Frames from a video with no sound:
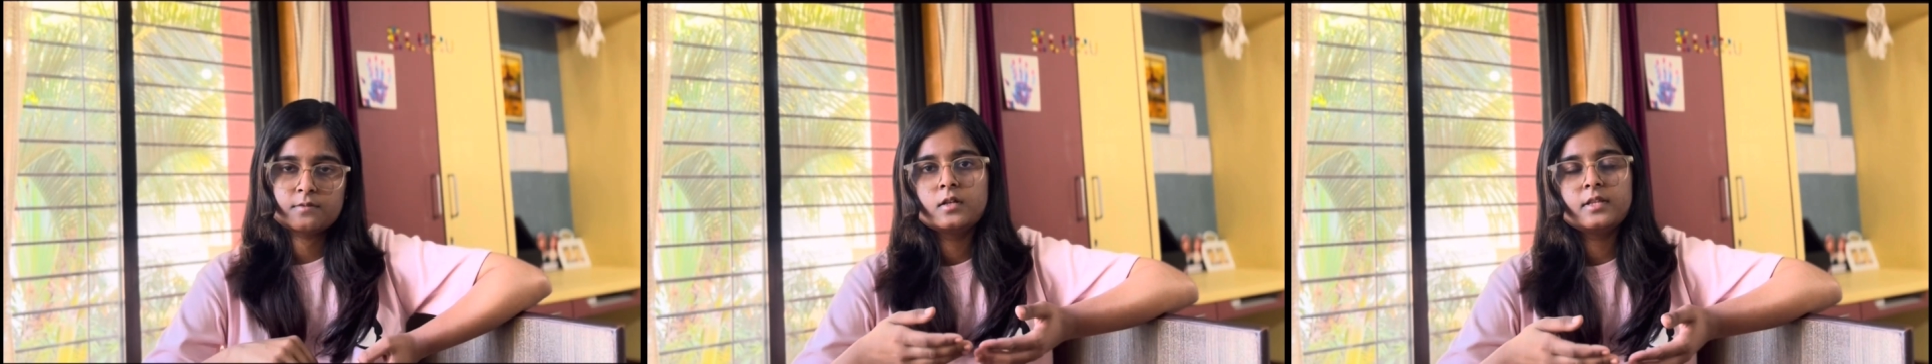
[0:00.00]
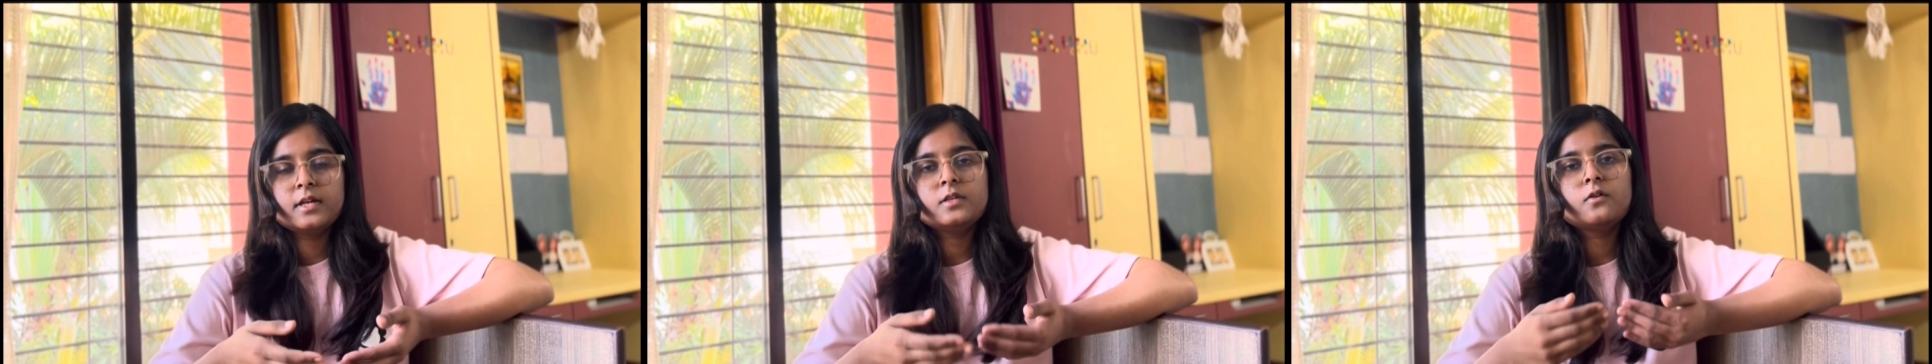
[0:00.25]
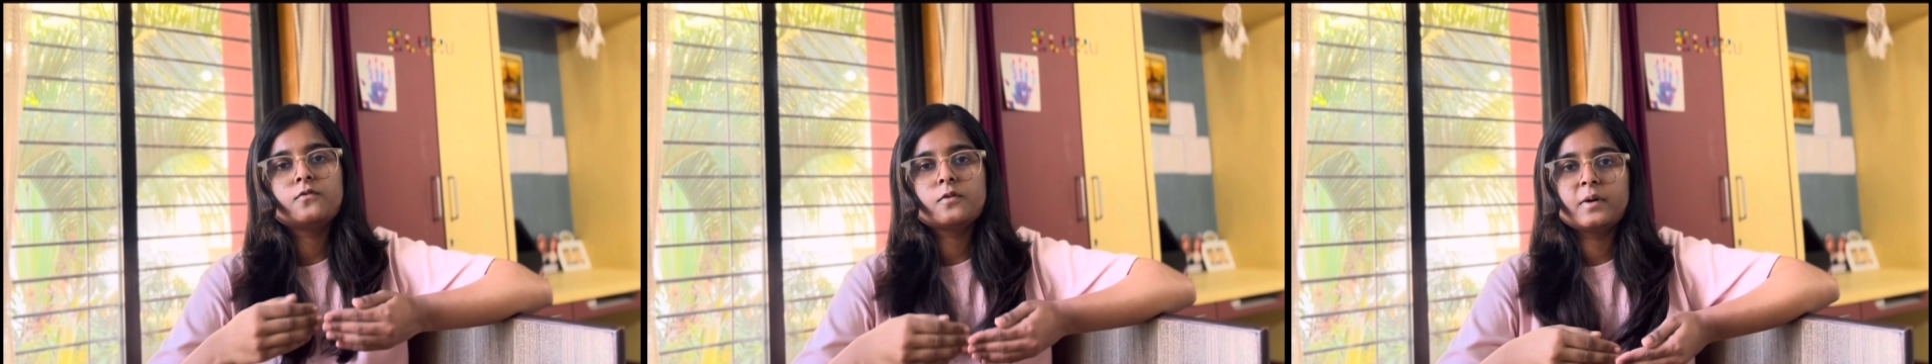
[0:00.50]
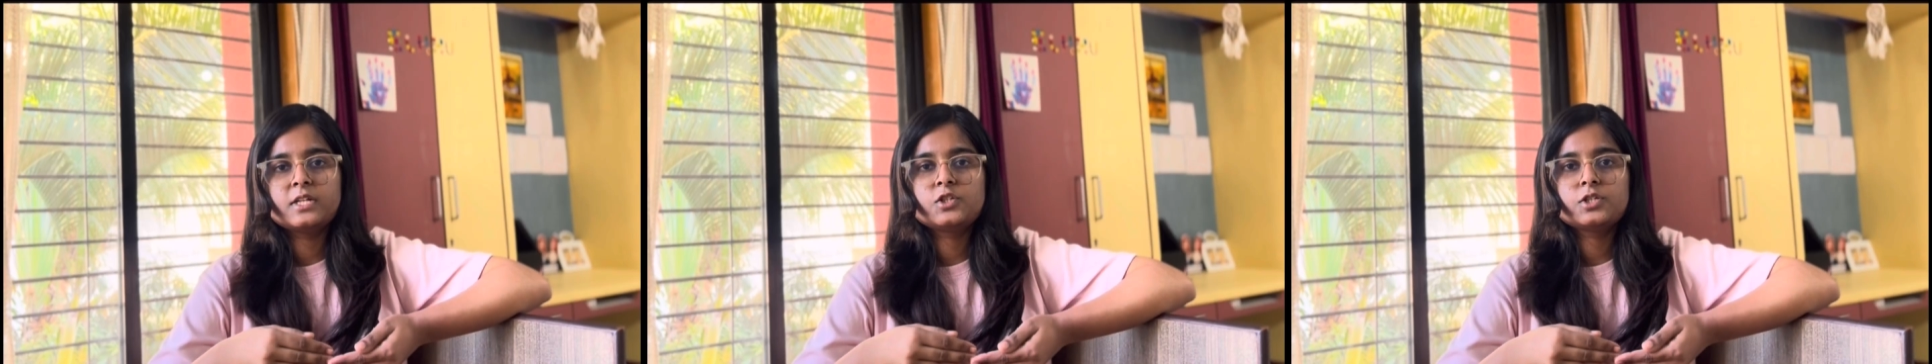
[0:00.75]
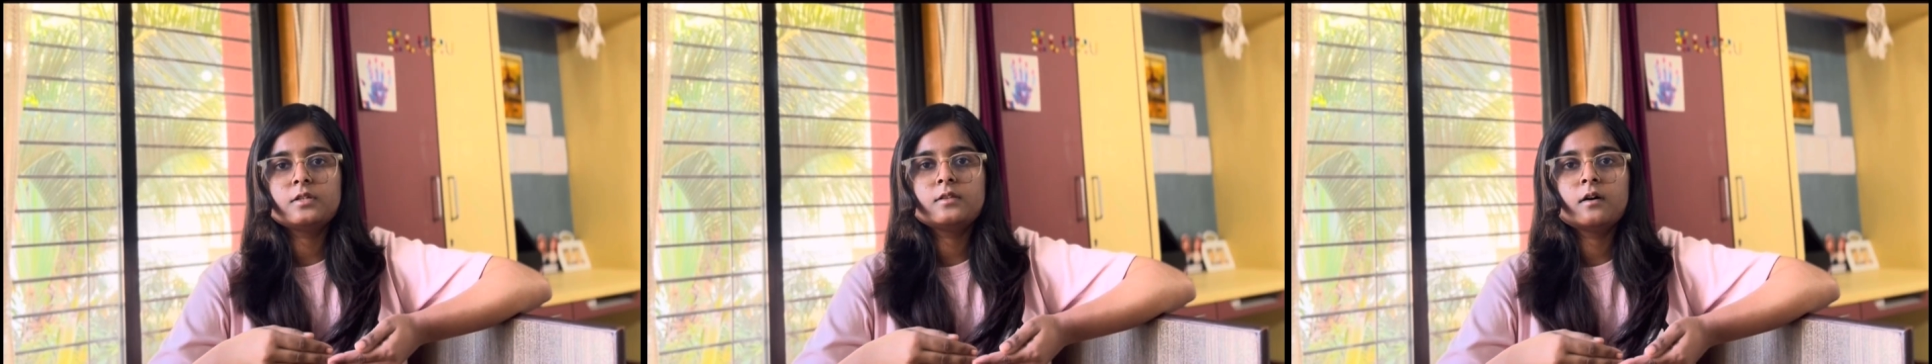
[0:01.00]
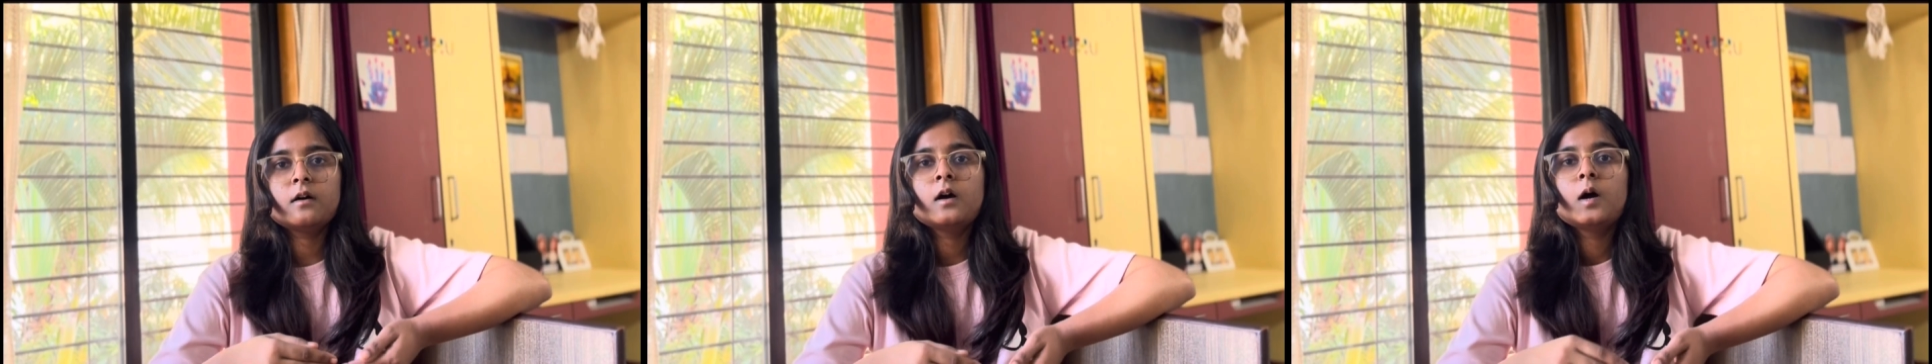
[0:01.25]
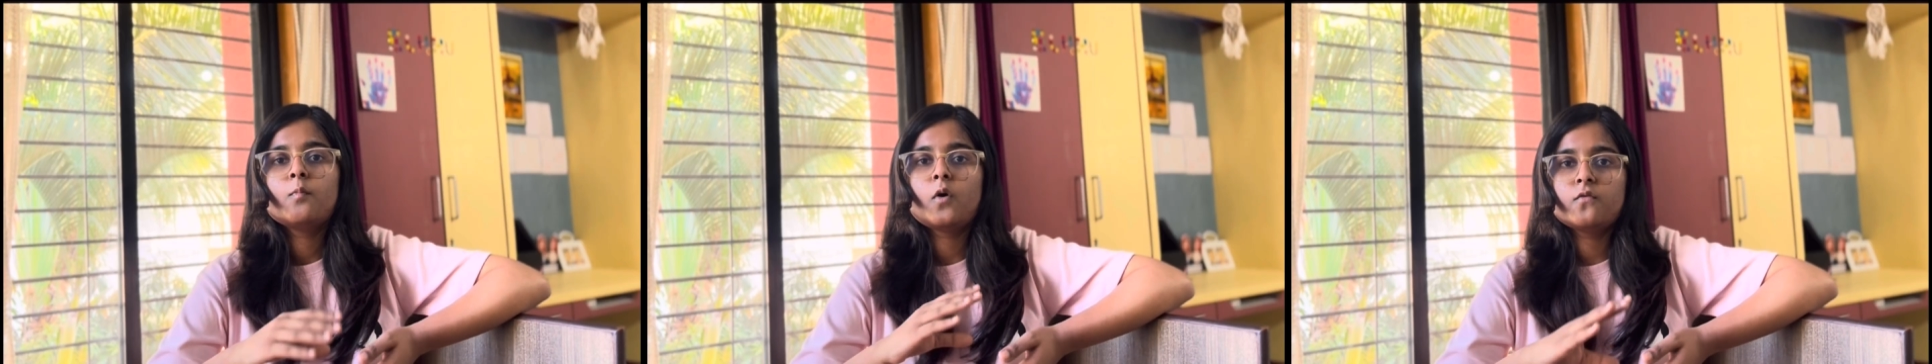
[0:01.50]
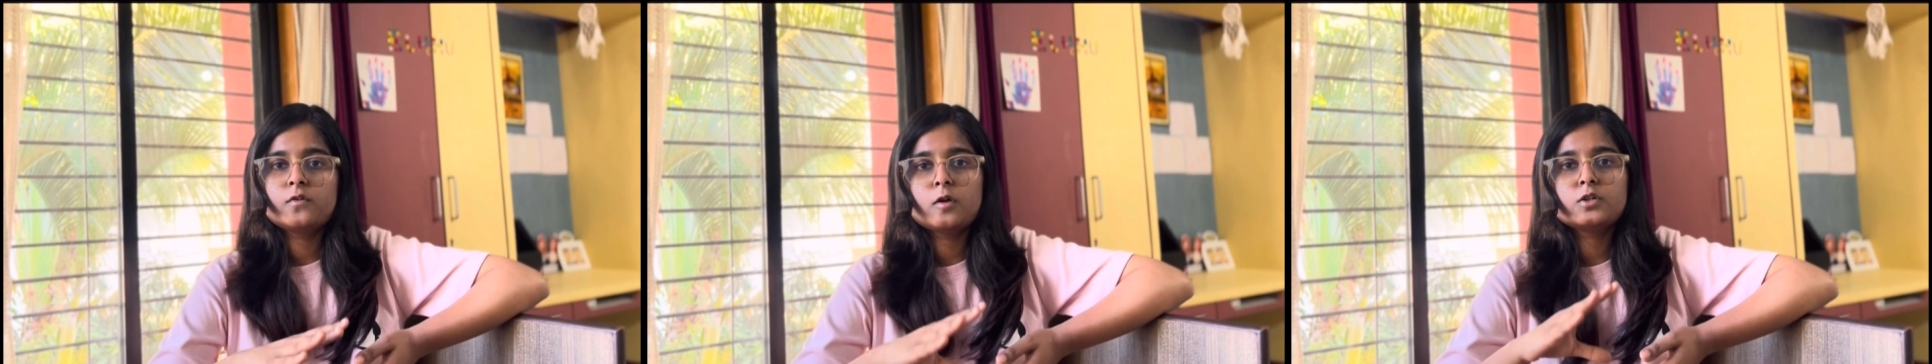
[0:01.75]
Then you have to mention the
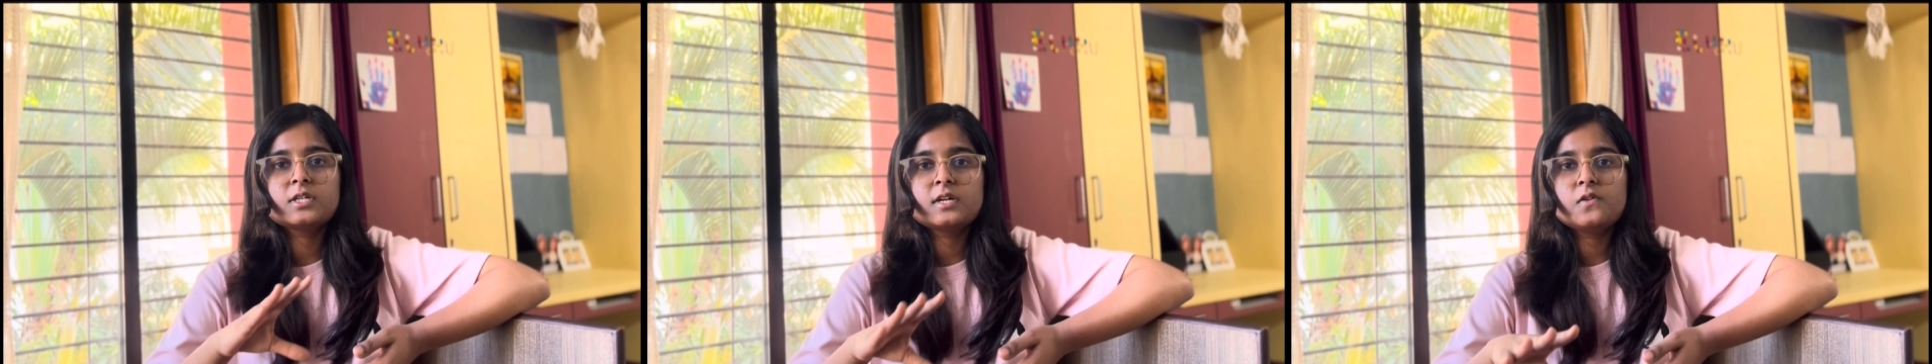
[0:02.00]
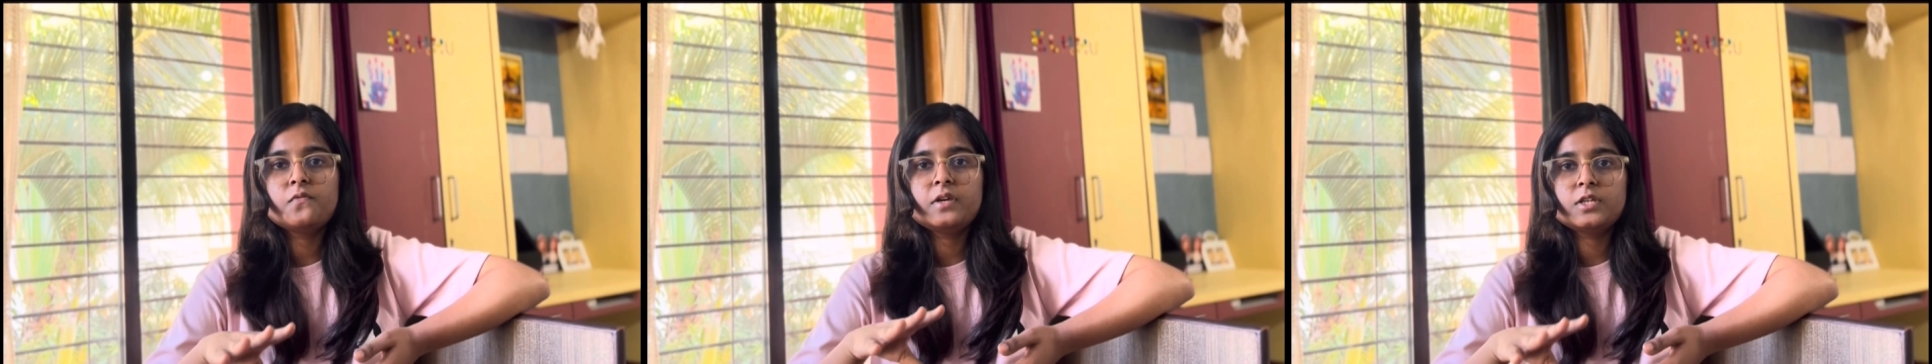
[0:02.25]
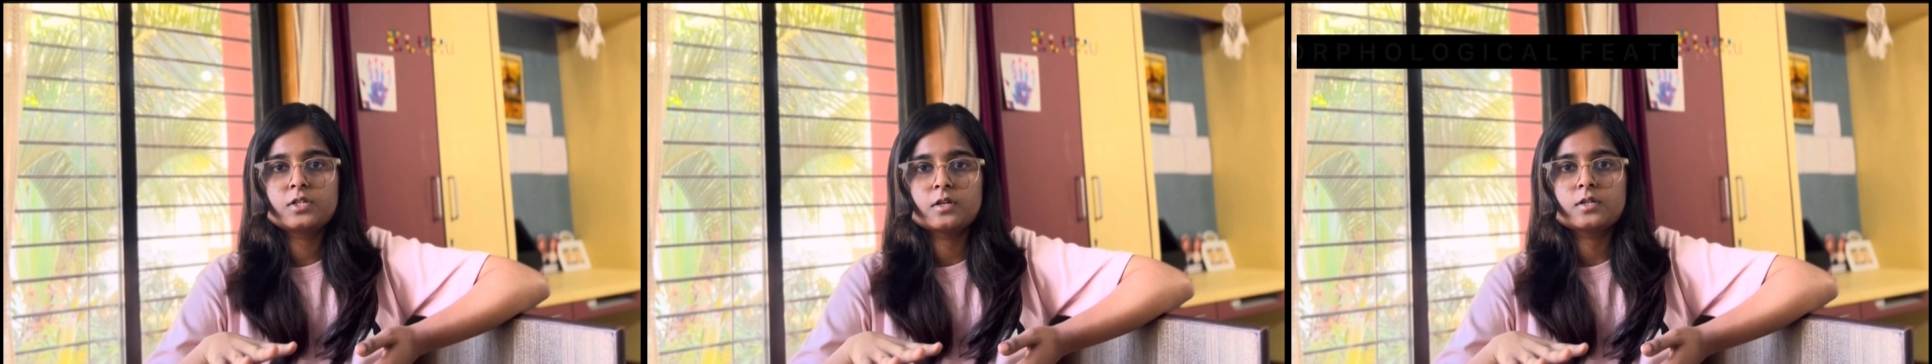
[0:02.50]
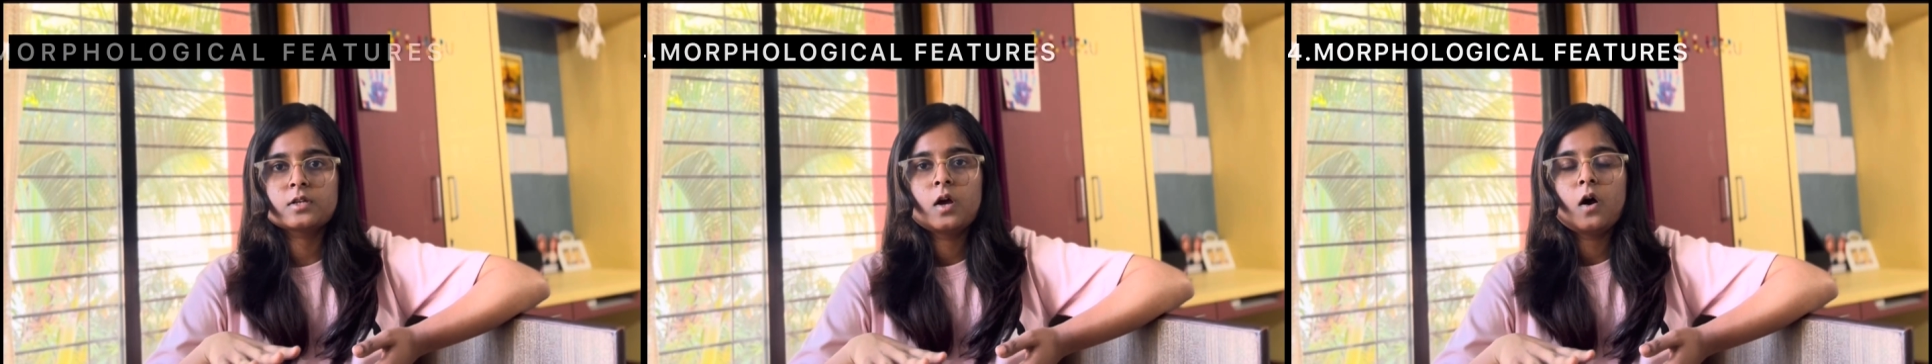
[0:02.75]
morphological features